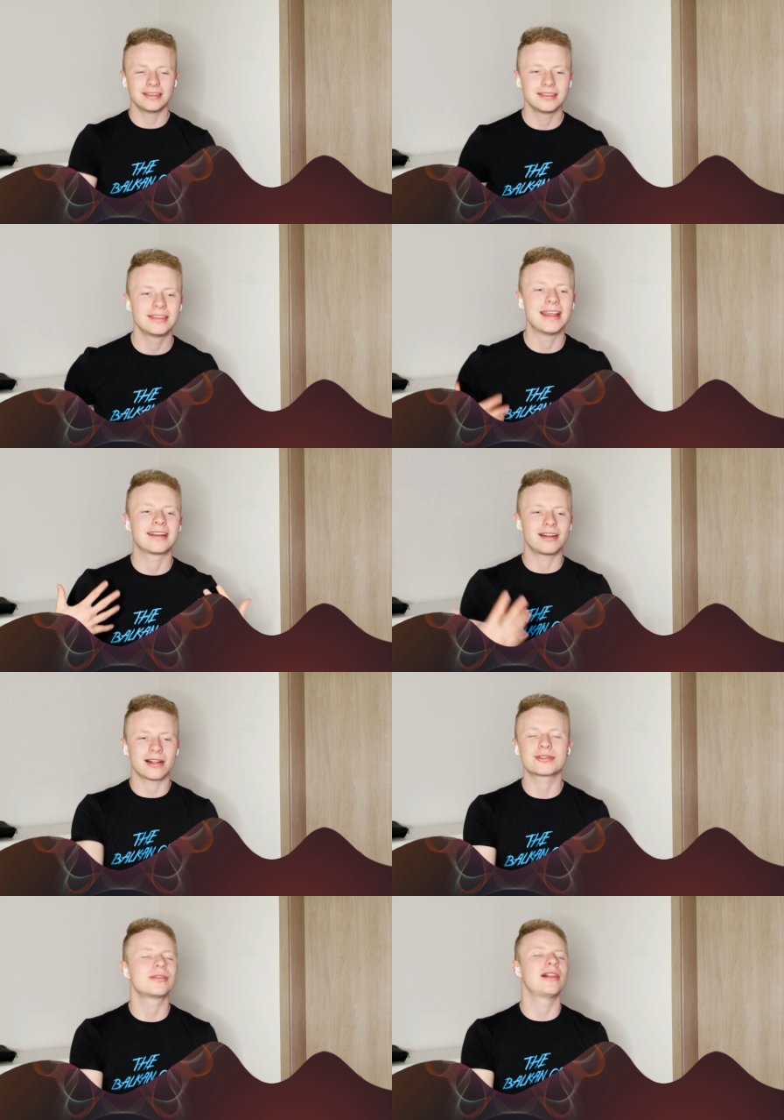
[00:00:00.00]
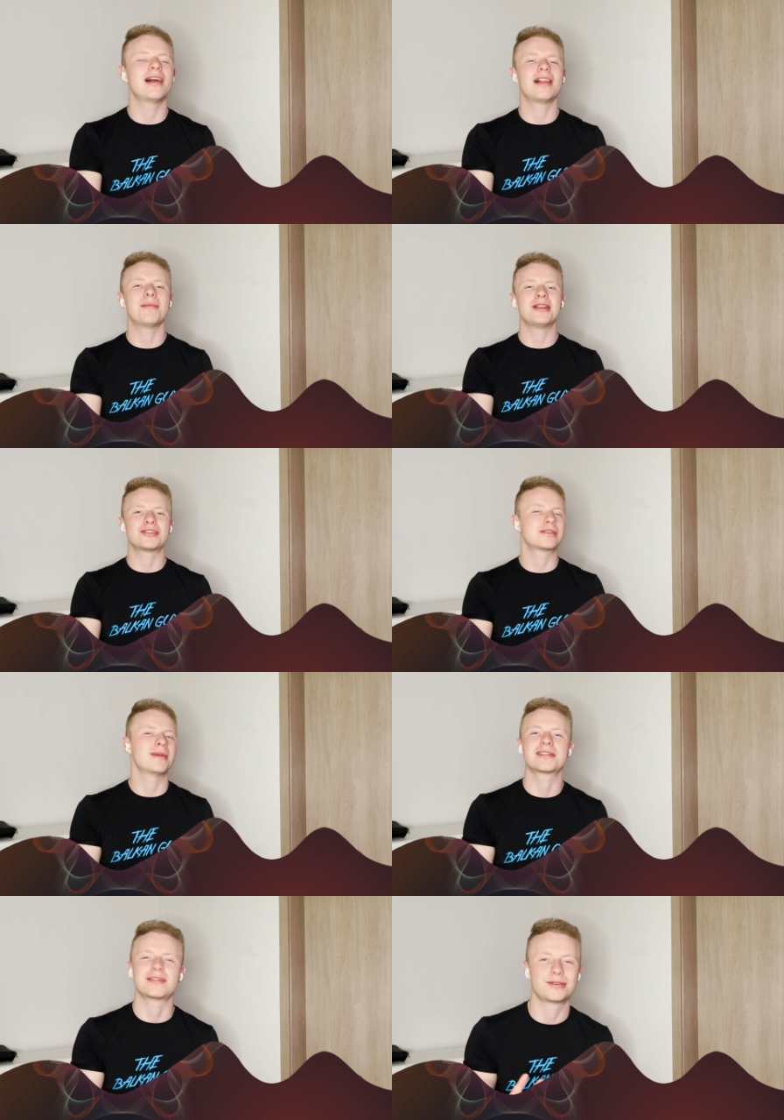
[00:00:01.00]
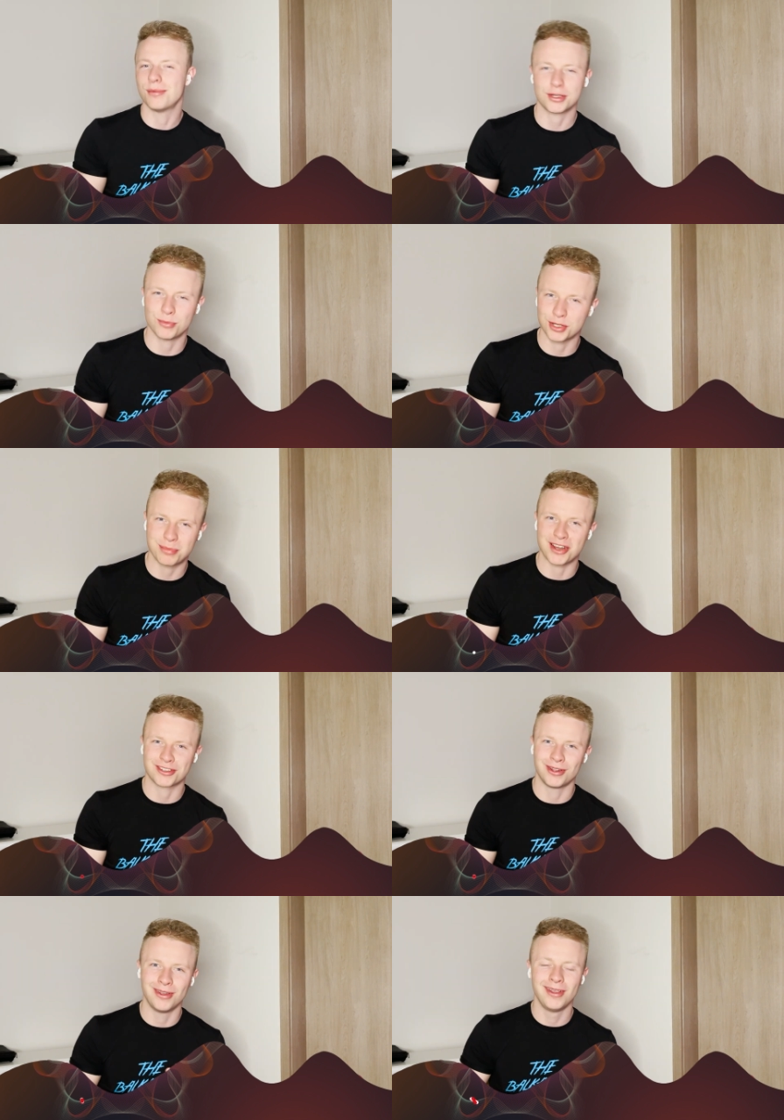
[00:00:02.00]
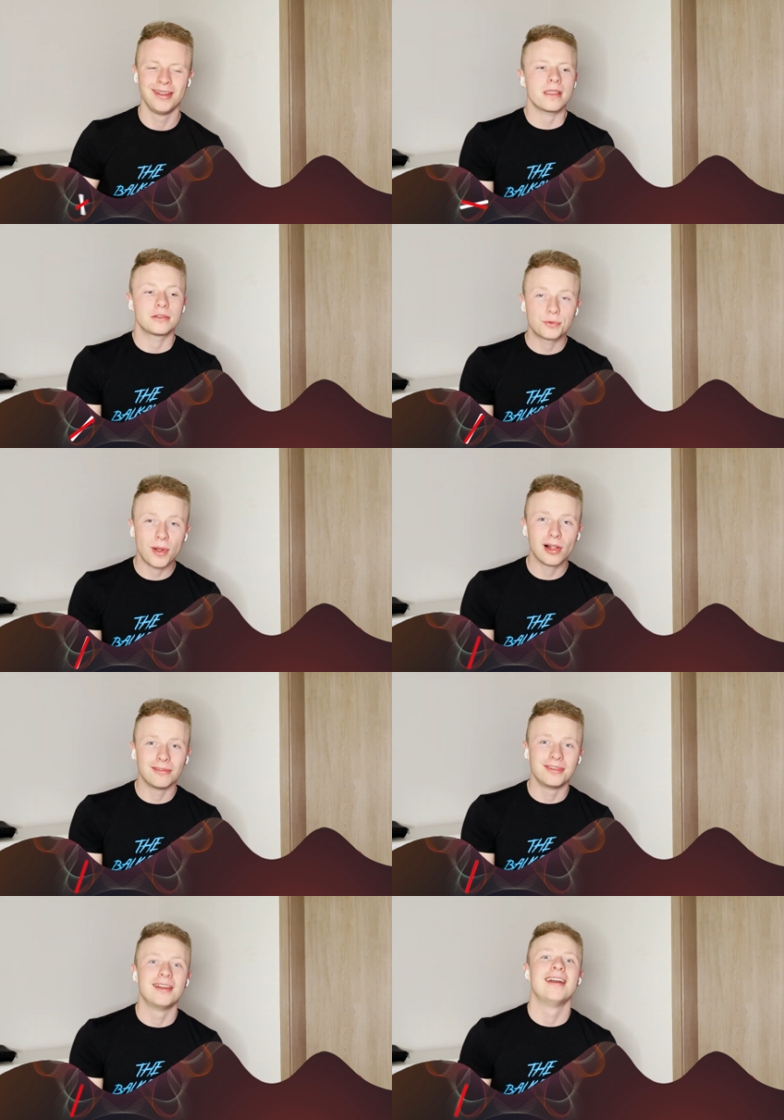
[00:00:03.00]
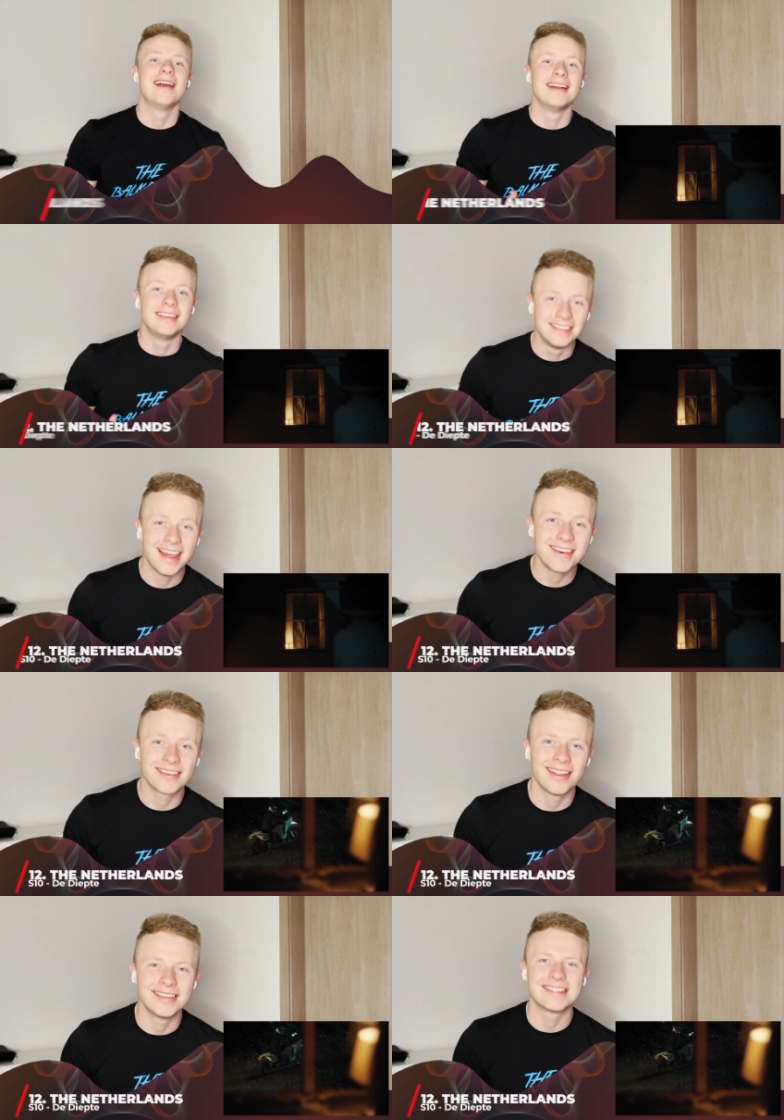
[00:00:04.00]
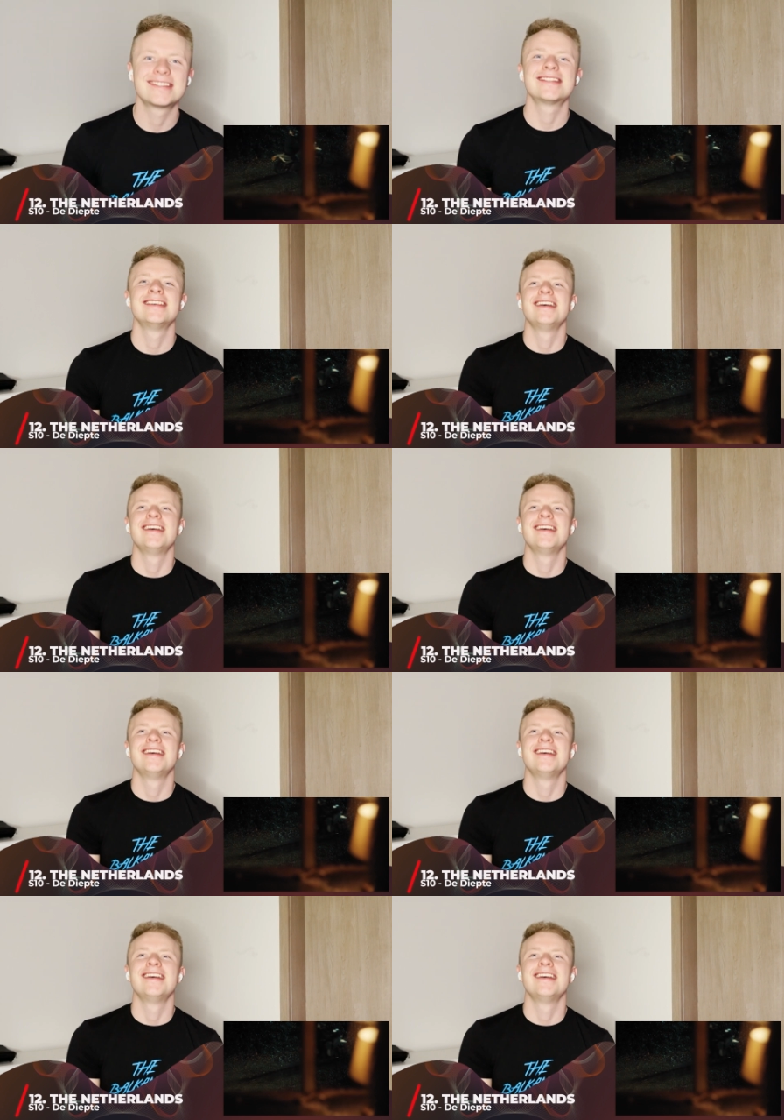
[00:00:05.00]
the cultural element just makes it so much more special. 12, Netherlands.